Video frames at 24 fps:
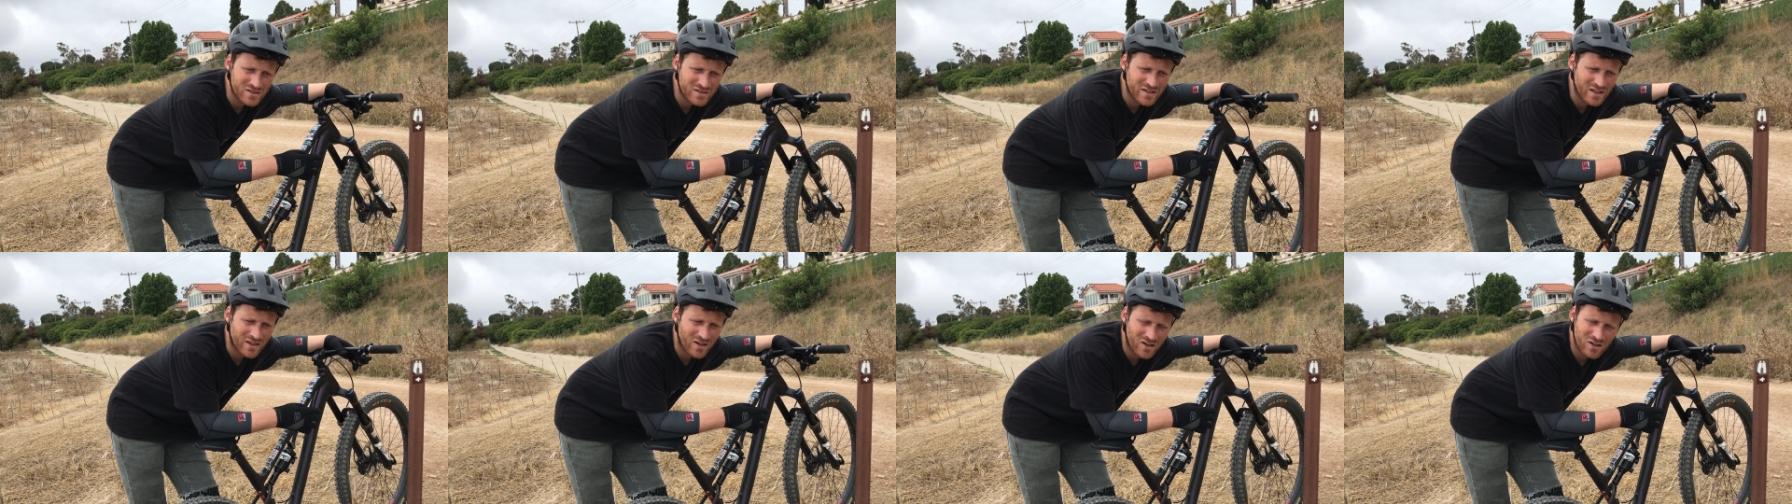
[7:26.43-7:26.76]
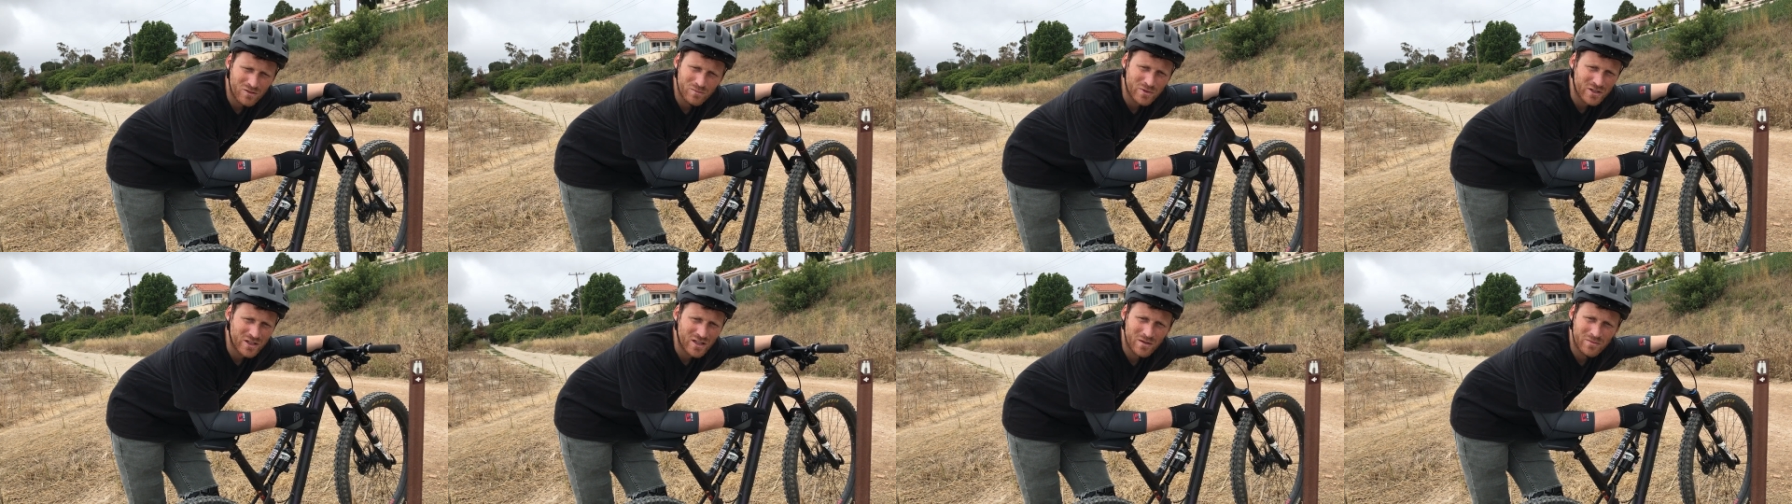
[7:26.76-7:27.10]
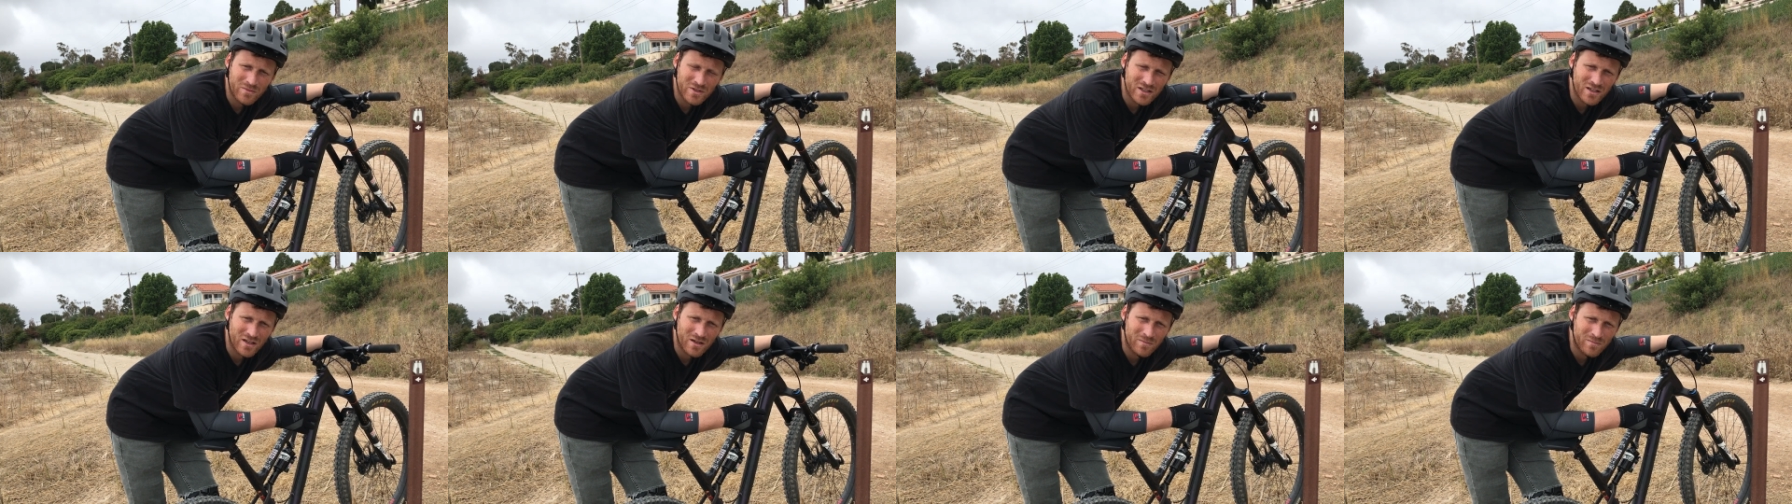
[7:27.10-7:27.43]
they aren't
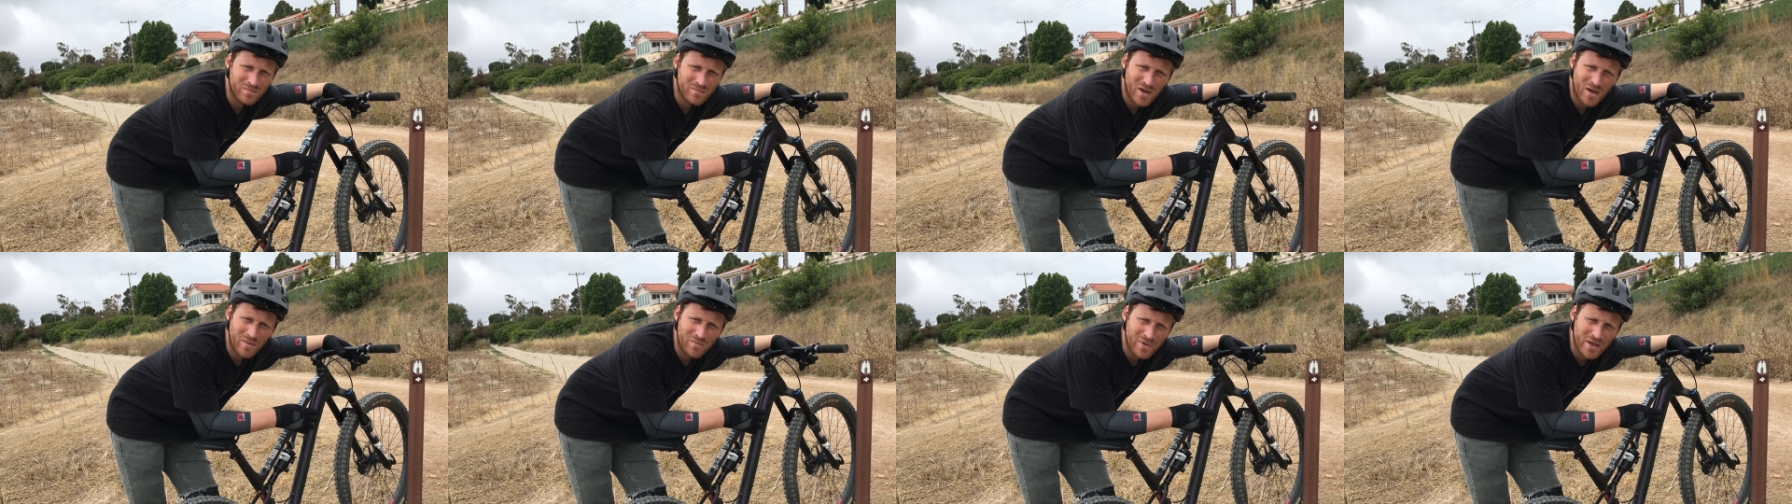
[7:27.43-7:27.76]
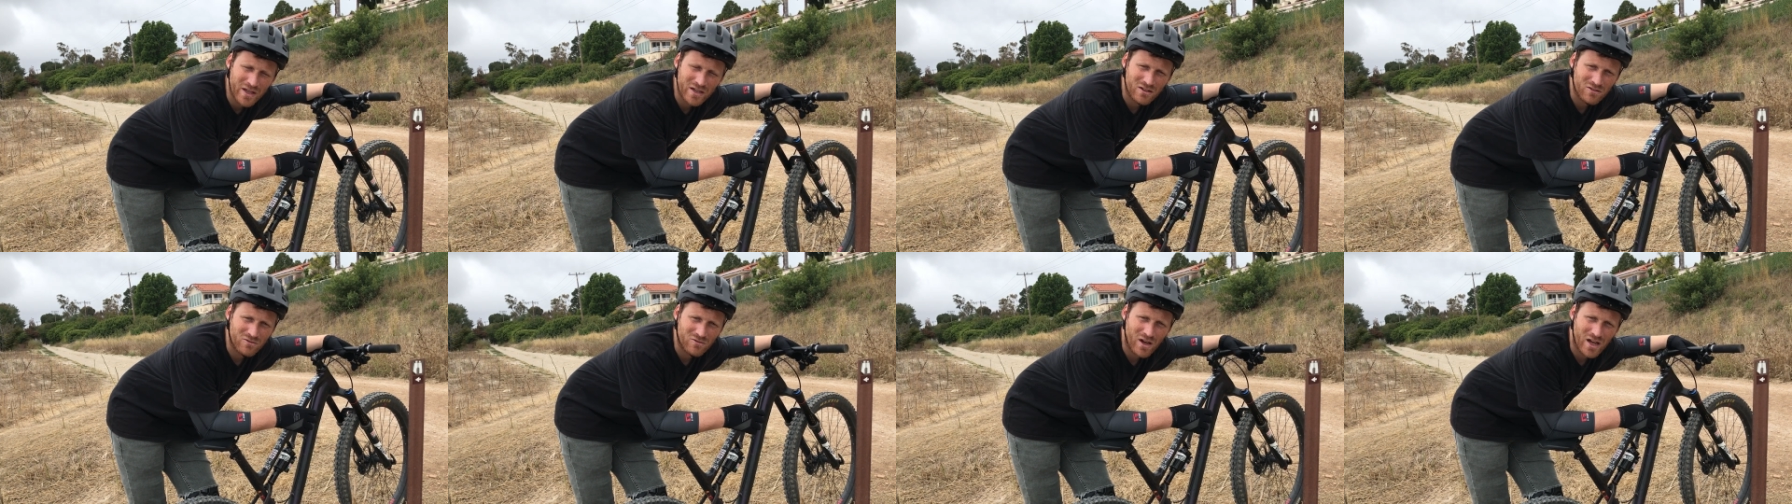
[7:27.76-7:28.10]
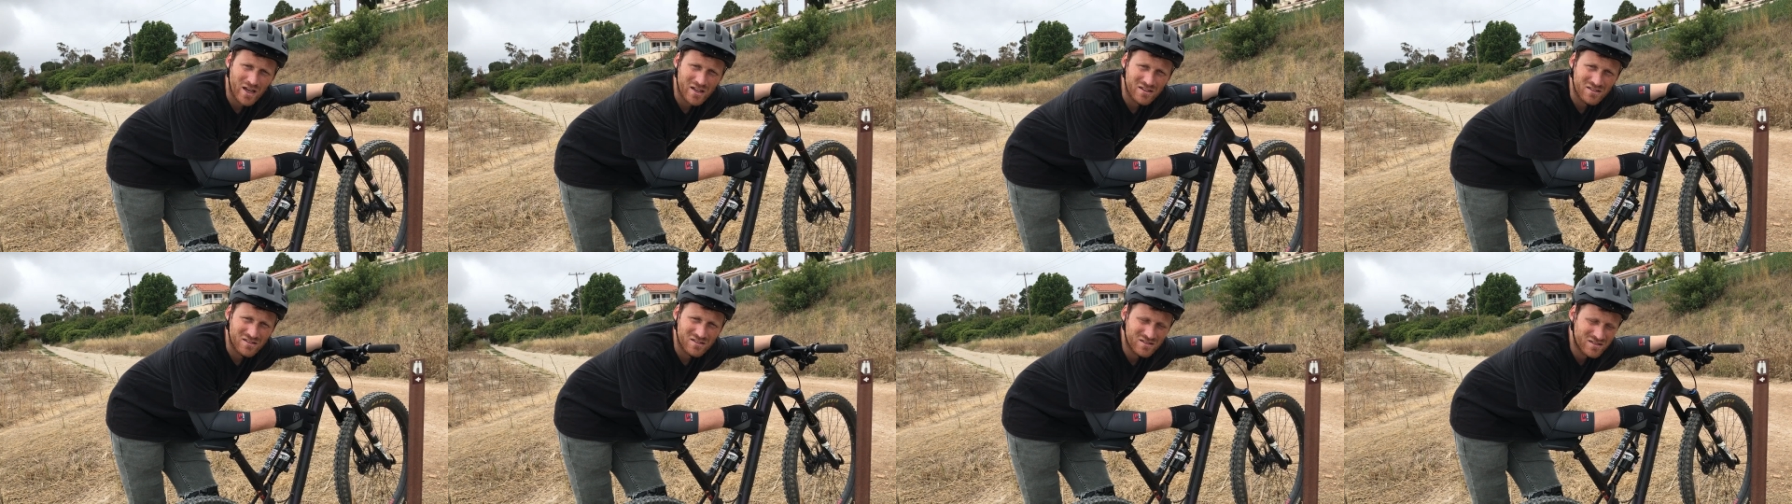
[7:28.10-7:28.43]
becoming a better
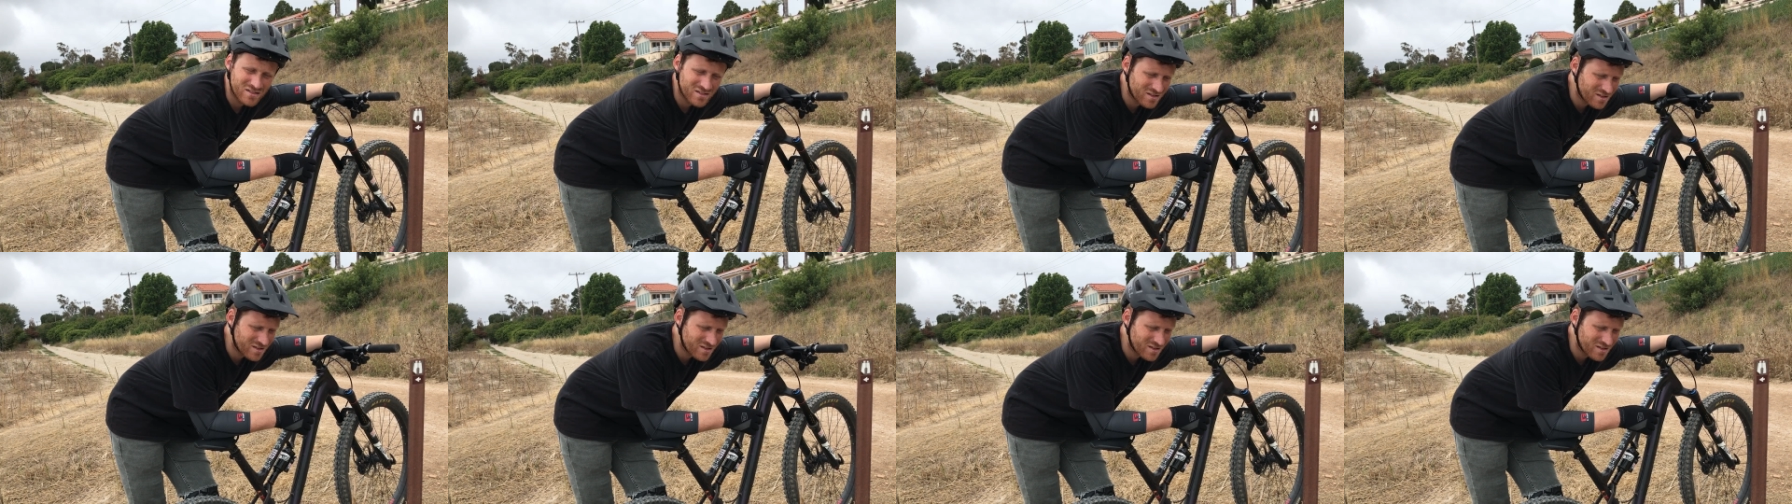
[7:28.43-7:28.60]
rider.